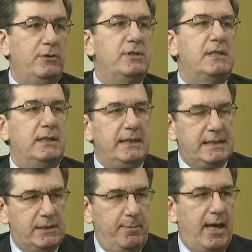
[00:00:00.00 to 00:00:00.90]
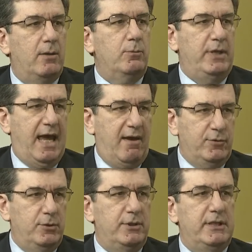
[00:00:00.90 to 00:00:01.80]
to use the least amount we
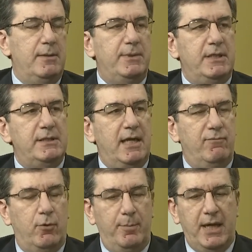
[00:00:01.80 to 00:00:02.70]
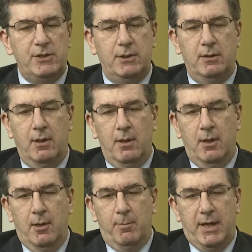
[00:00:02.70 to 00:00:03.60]
have to to keep things safe for a patient.
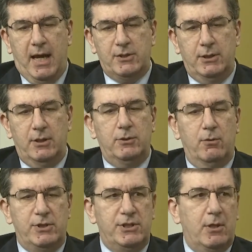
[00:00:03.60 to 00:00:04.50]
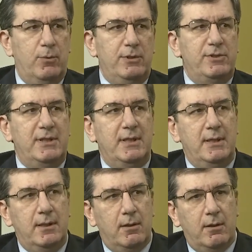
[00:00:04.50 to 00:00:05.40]
But actually, the doses that we're using
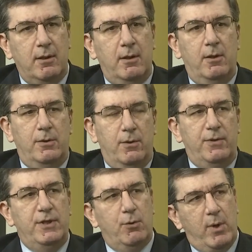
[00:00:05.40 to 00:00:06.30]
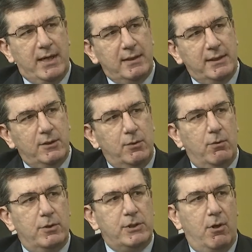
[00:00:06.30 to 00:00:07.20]
here, though theoretically can
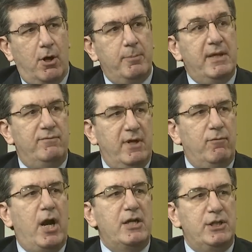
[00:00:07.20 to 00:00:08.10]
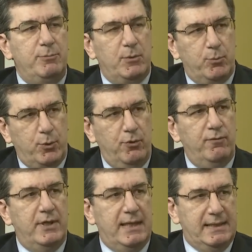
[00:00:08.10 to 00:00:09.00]
cause harm, they've never actually been
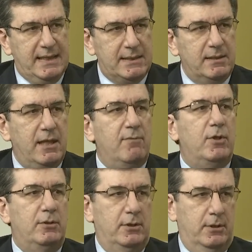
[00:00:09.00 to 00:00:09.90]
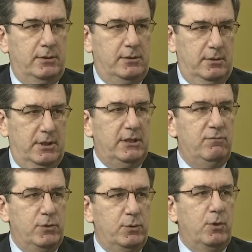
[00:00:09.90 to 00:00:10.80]
proven at this level to
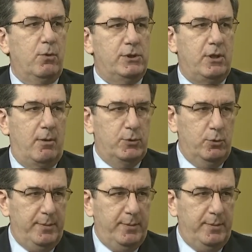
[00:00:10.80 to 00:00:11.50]
individually cause harm to a